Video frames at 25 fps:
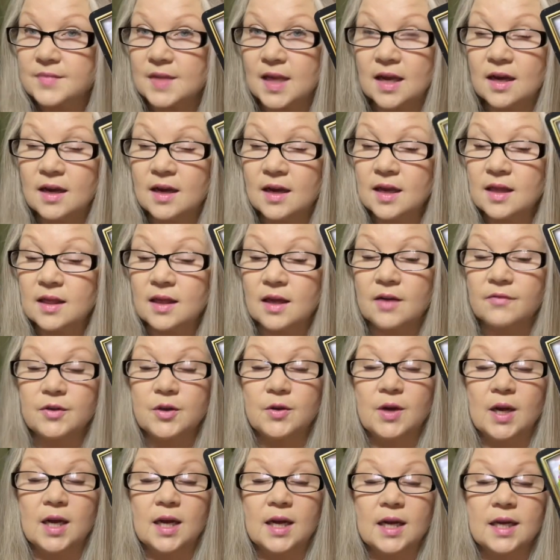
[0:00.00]
I love
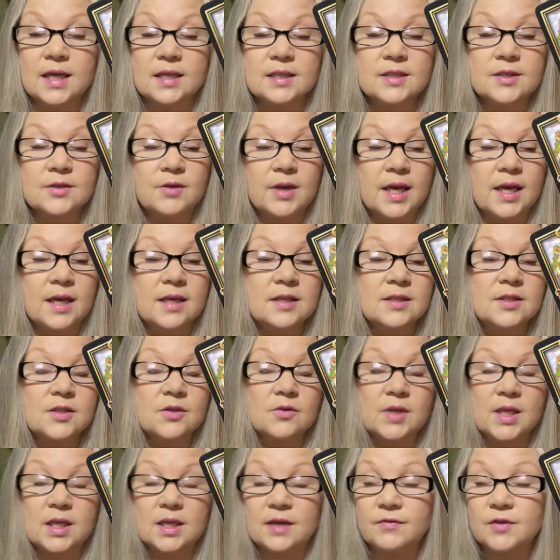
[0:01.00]
you guys, okay? So
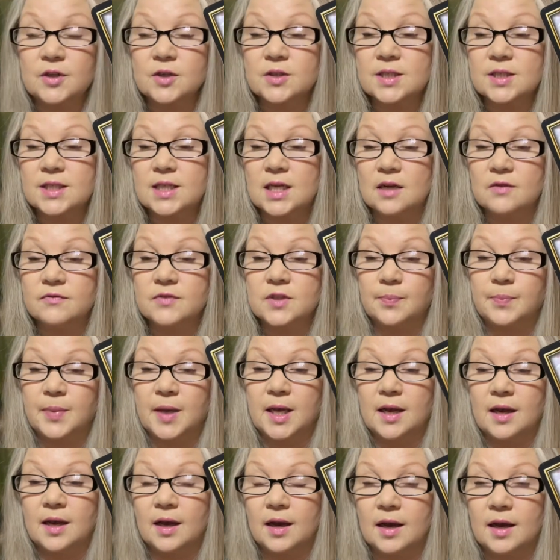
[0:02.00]
give yourselves a
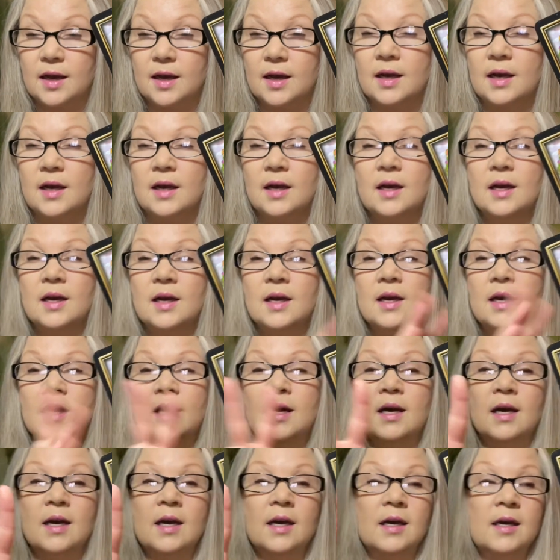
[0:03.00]
big hug.
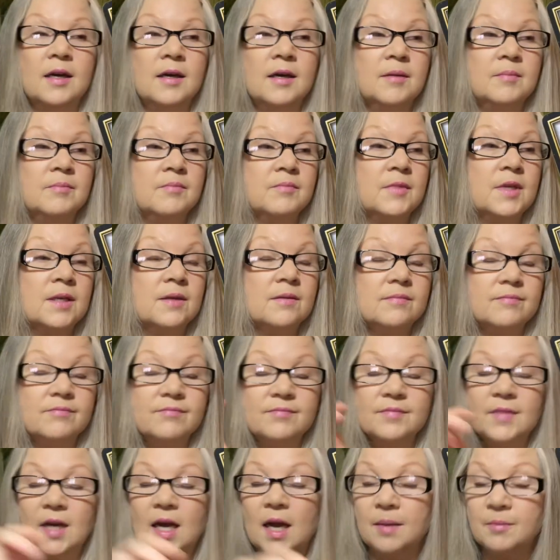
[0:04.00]
I'm
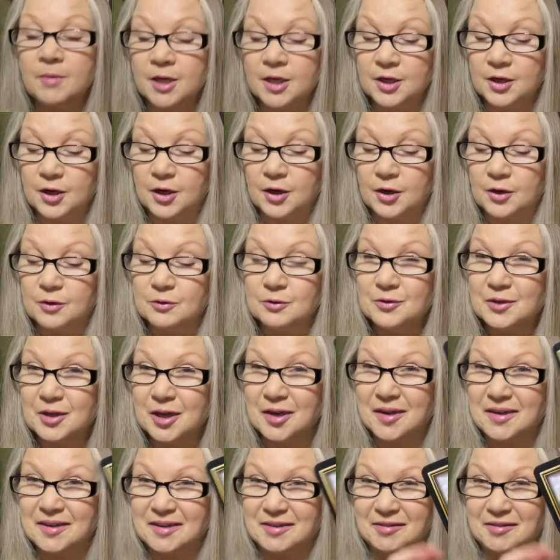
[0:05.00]
gonna go,
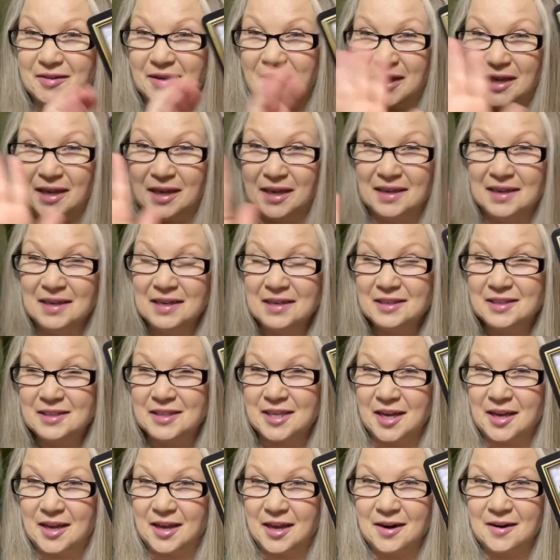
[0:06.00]
okay?
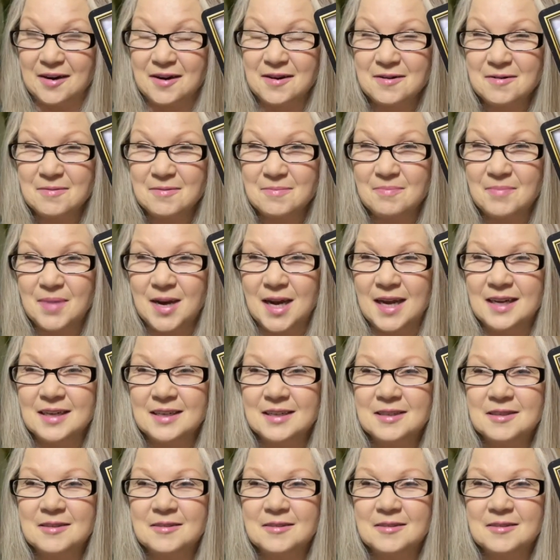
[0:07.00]
Take care. Bye.